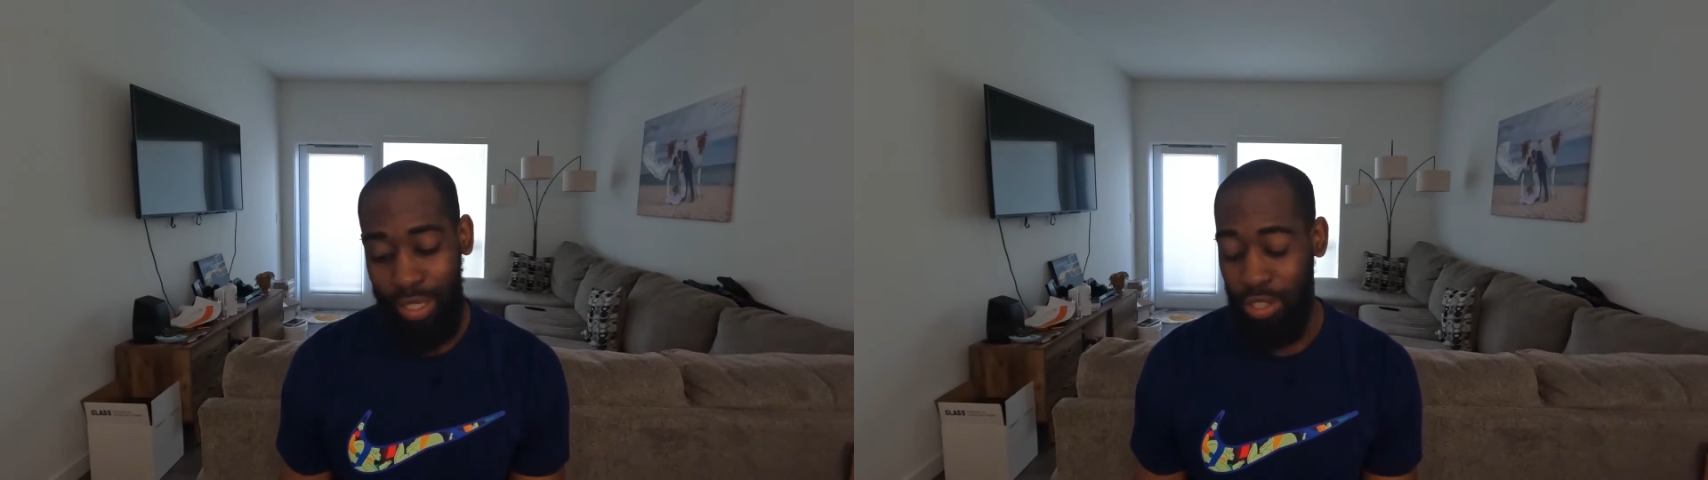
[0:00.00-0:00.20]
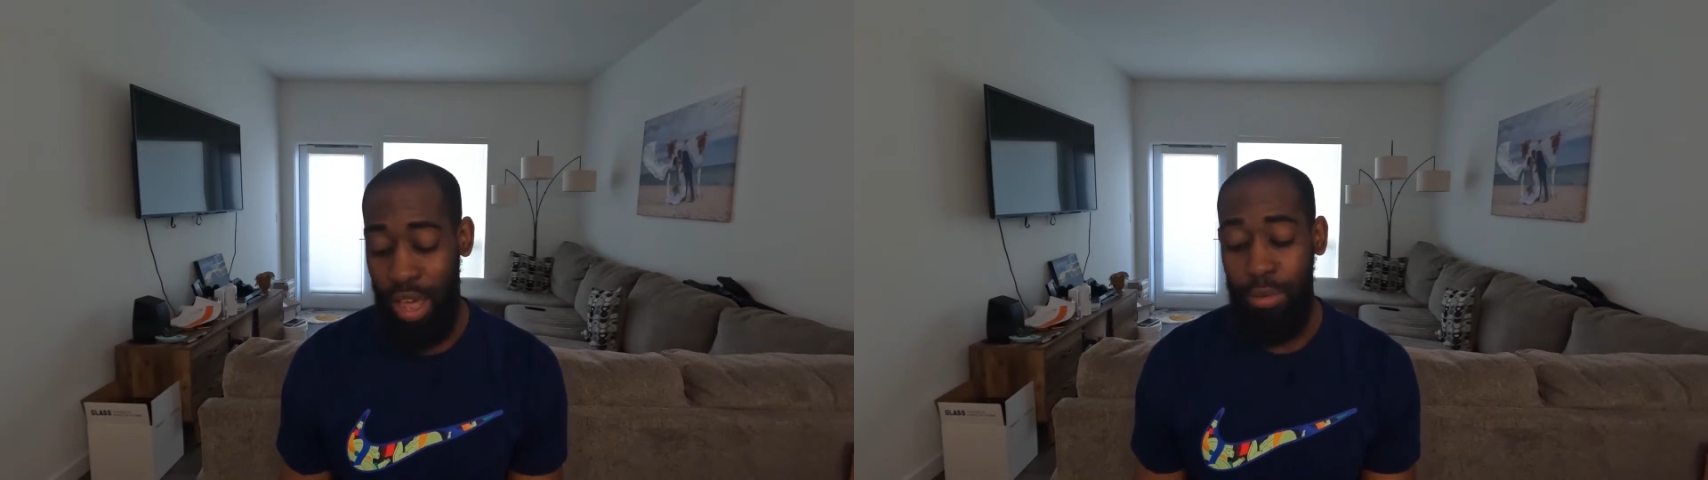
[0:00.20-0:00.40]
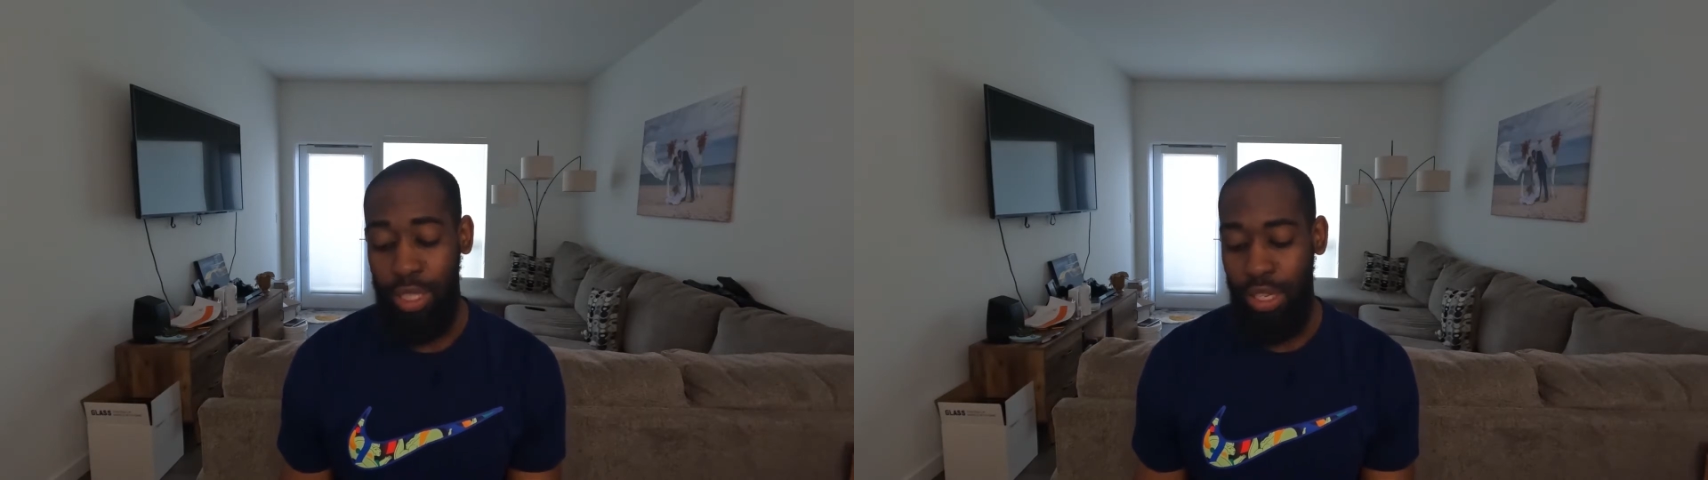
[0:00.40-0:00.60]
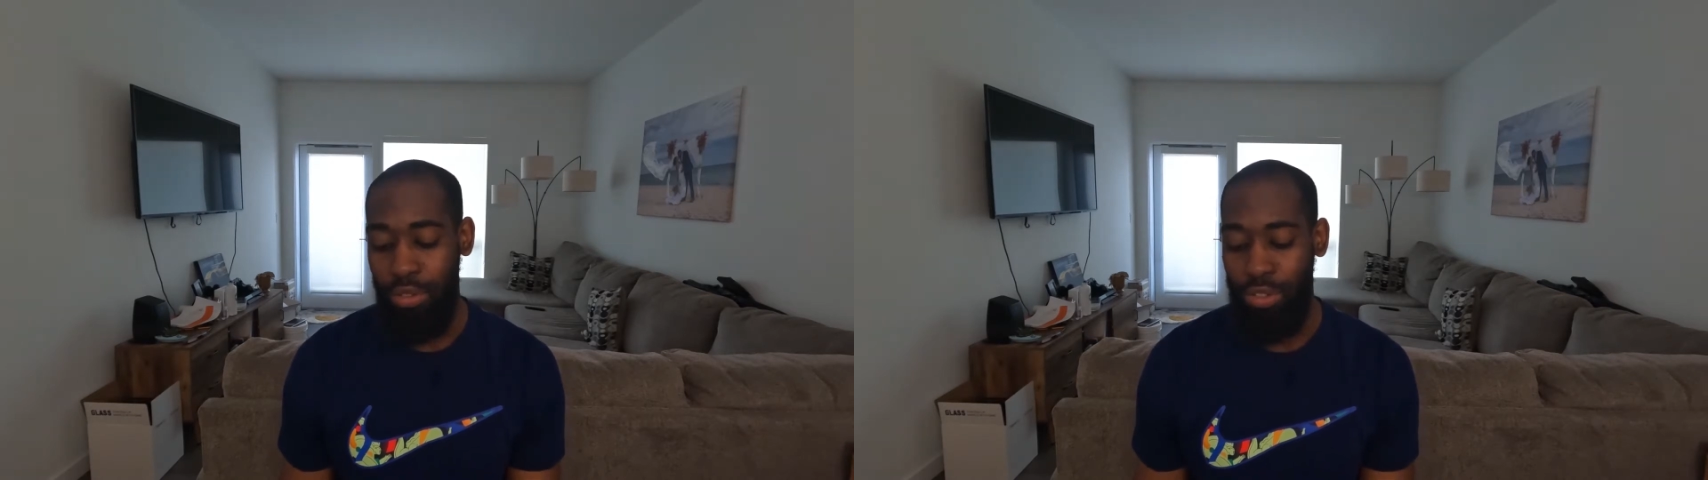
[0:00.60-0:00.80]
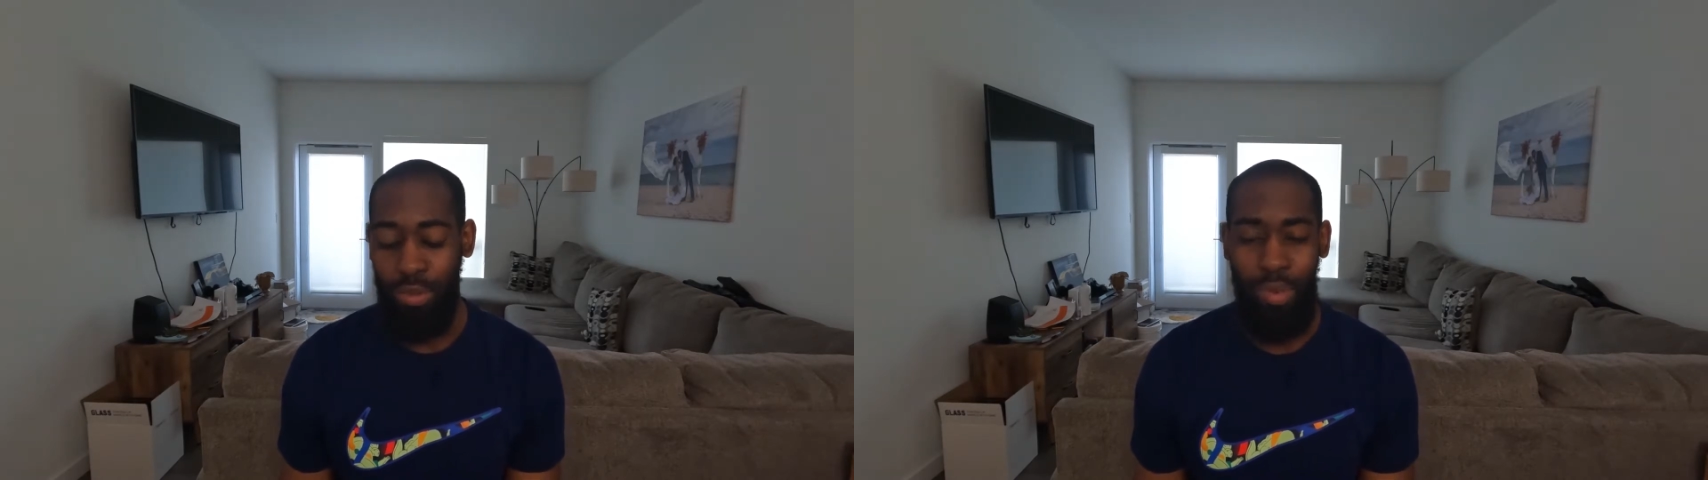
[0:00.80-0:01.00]
So that was
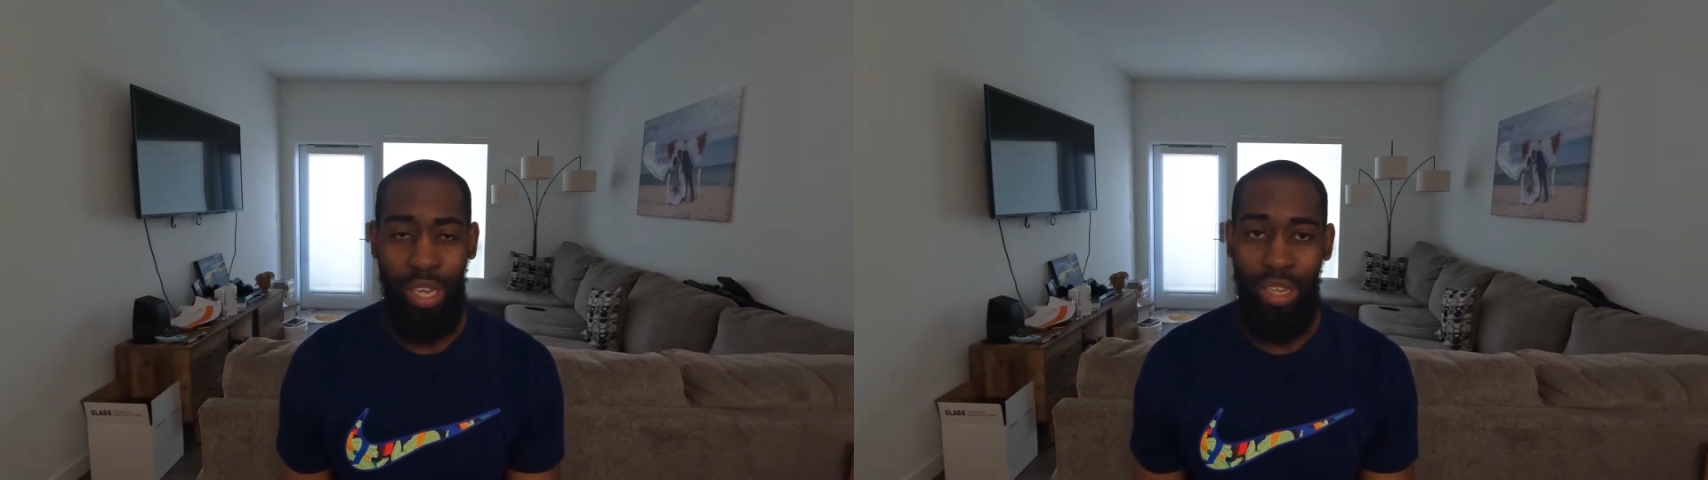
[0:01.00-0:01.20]
huge for me,